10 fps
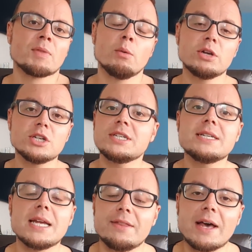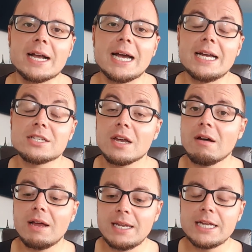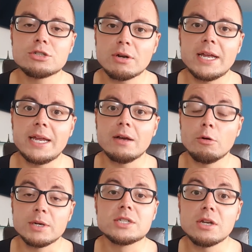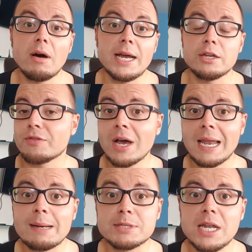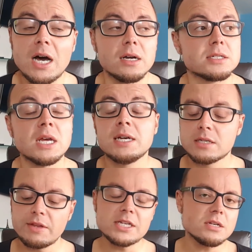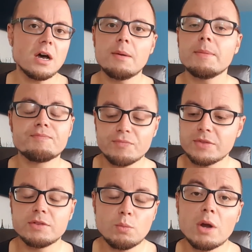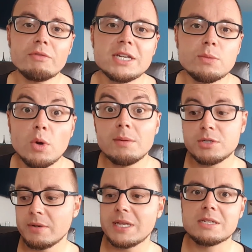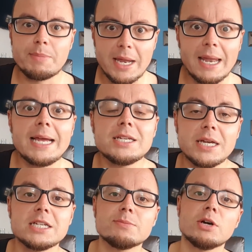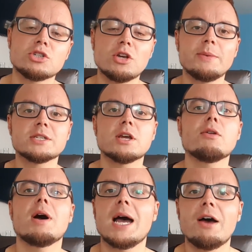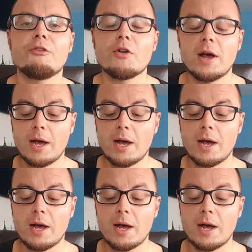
which I didn't in that case. And I literally almost died of collapsed lungs. So this time, one reason why I'm doing this a bit later into my trip is so that I have